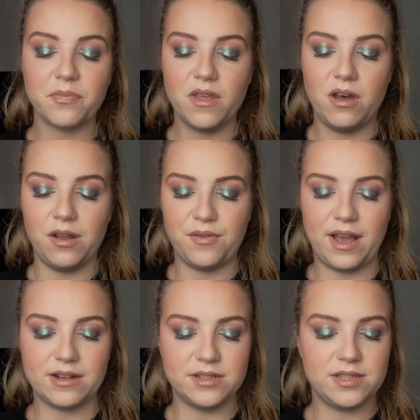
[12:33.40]
all of
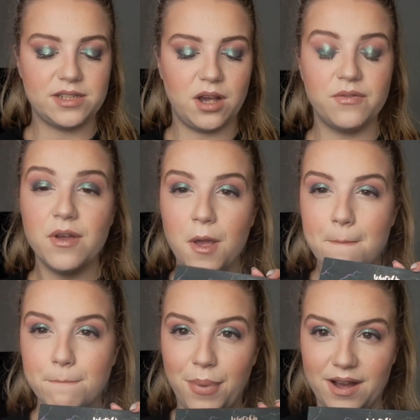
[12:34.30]
that good stuff.
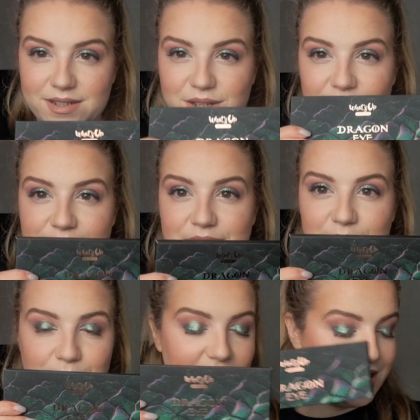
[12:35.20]
But
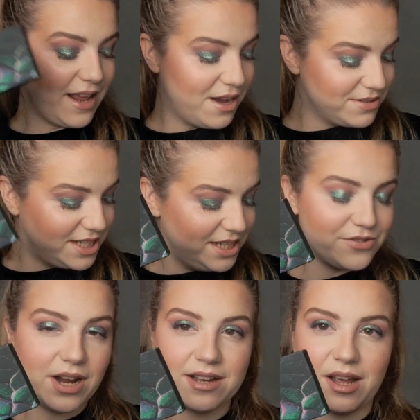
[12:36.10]
right now, the
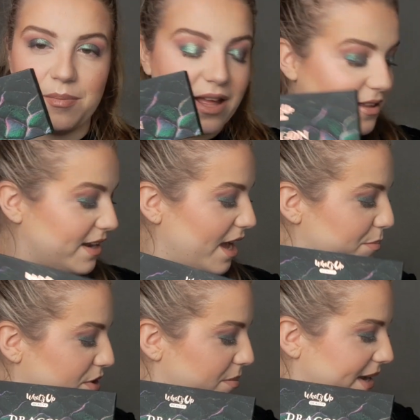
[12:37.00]
Dragon Eye palette, I
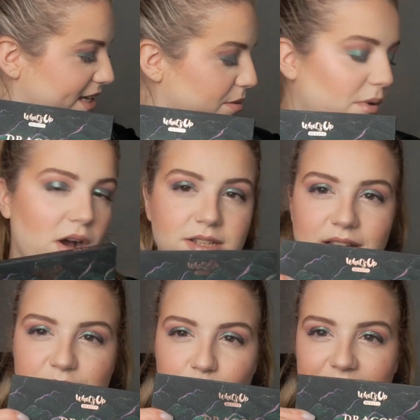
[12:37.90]
put it back in a box.
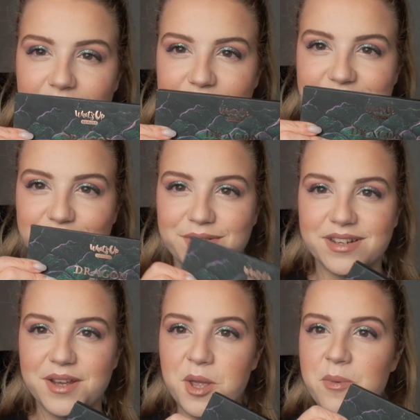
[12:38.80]
That's why it looks different.
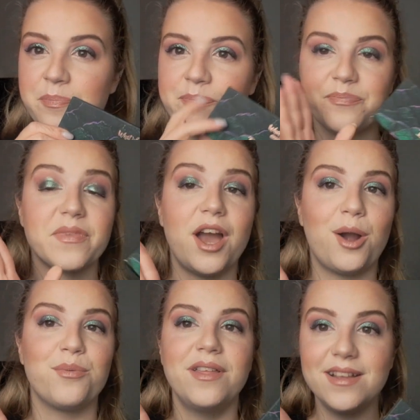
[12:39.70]
I
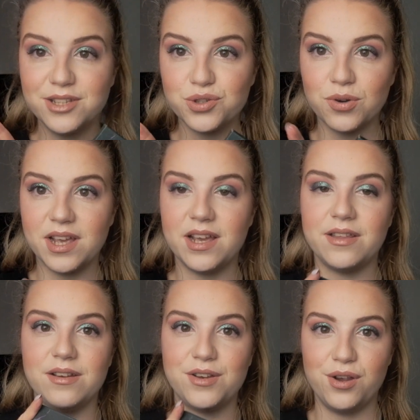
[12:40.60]
really enjoy
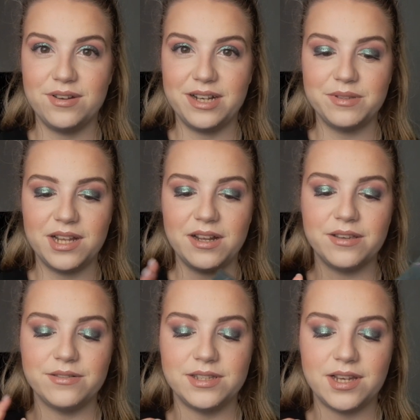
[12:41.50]
it. The 2 times that I
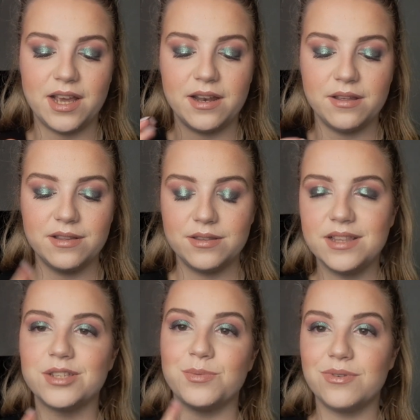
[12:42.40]
used it,
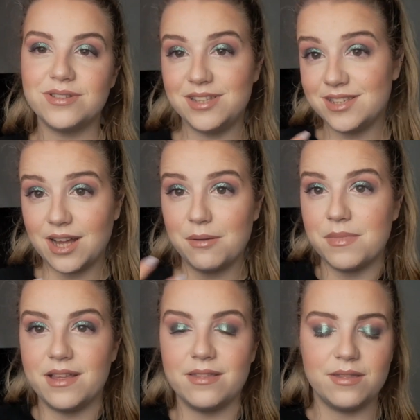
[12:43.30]
this time
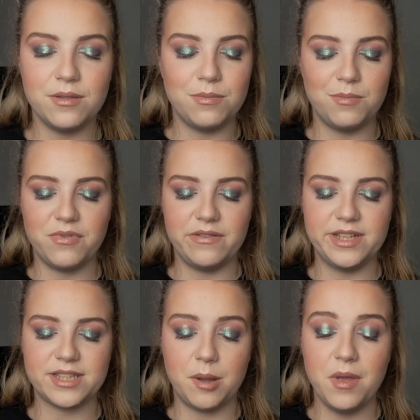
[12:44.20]
and
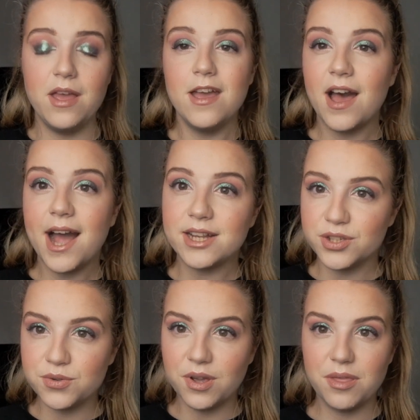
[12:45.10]
previous time, I
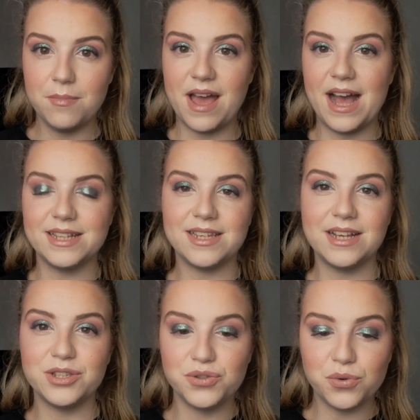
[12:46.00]
enjoyed the mattes. I
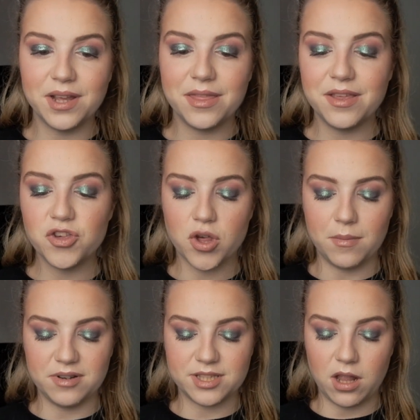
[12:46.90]
enjoyed the
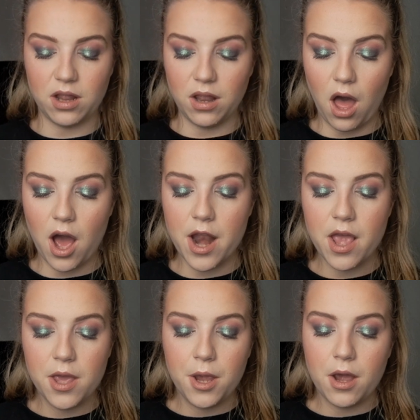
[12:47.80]
shimmers a lot.
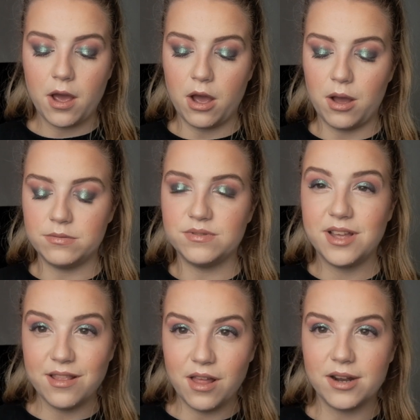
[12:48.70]
A
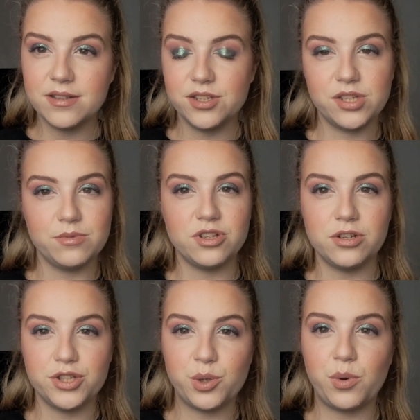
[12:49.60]
lot of the shimmers are
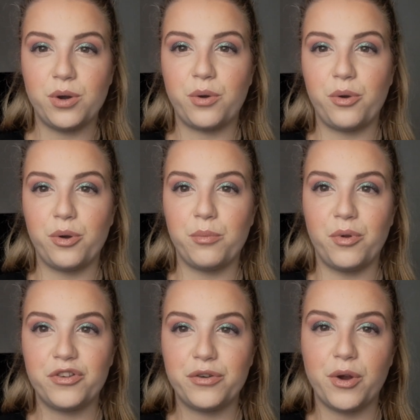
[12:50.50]
duo or
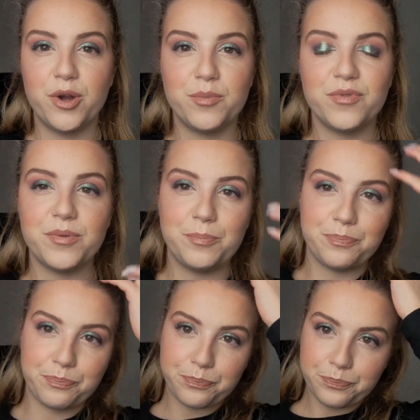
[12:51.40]
multichromes.
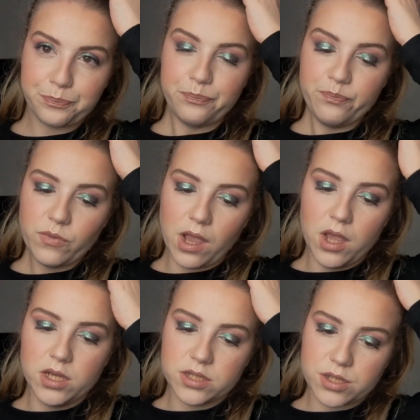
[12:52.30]

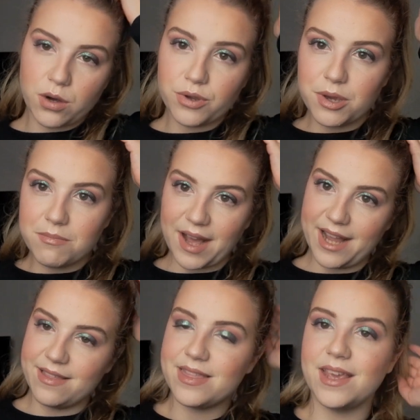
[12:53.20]
So you
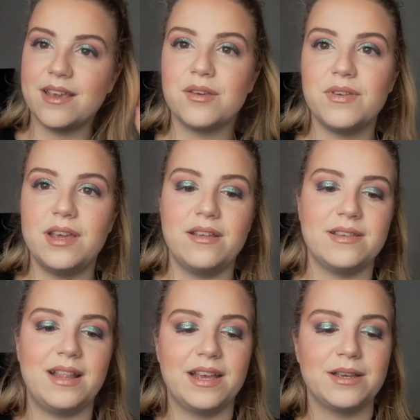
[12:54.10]
might think of it as
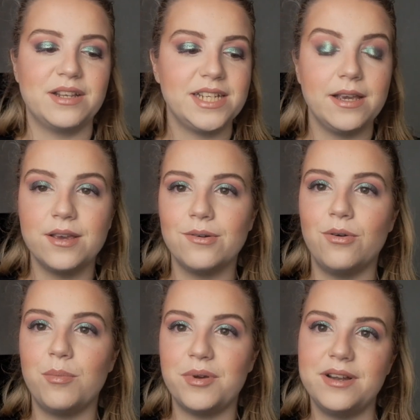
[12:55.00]
like a teal,
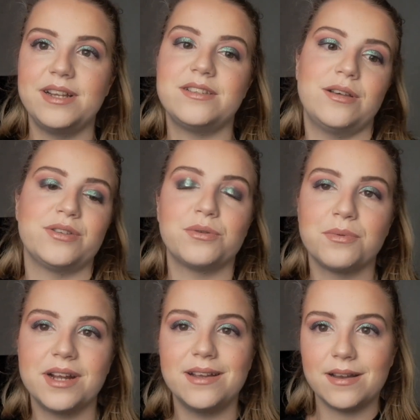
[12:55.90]
but it's also
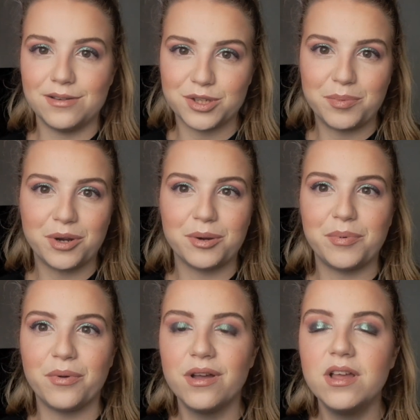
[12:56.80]
green, also
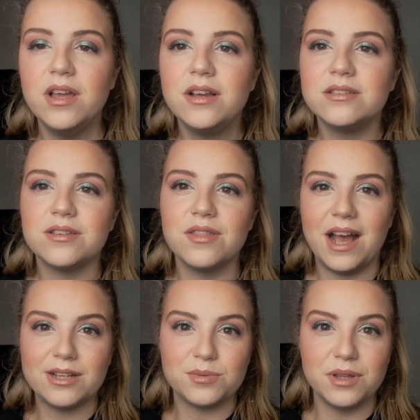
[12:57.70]
purple. So
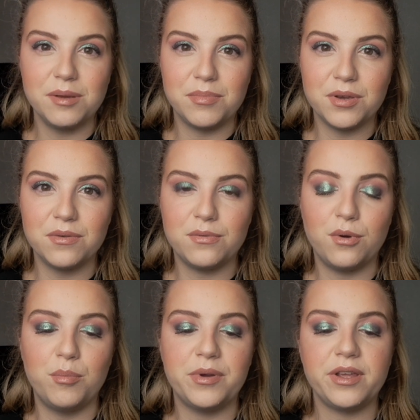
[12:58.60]
that's really
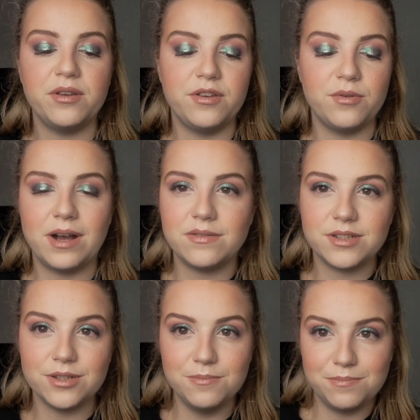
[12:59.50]
beautiful, but you do have
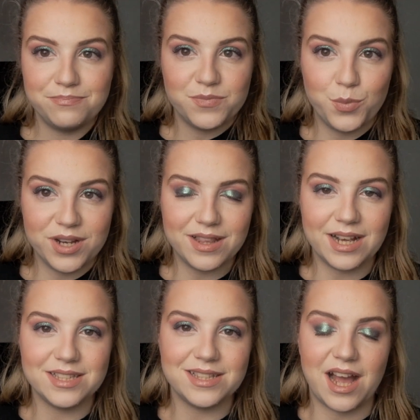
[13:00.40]
to
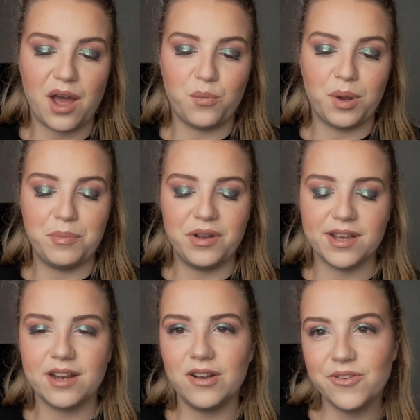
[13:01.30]
realize that when putting
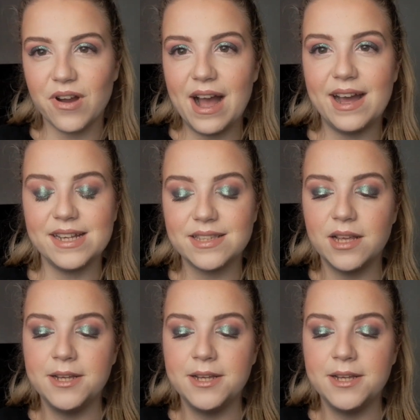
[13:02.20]
it on your eyes.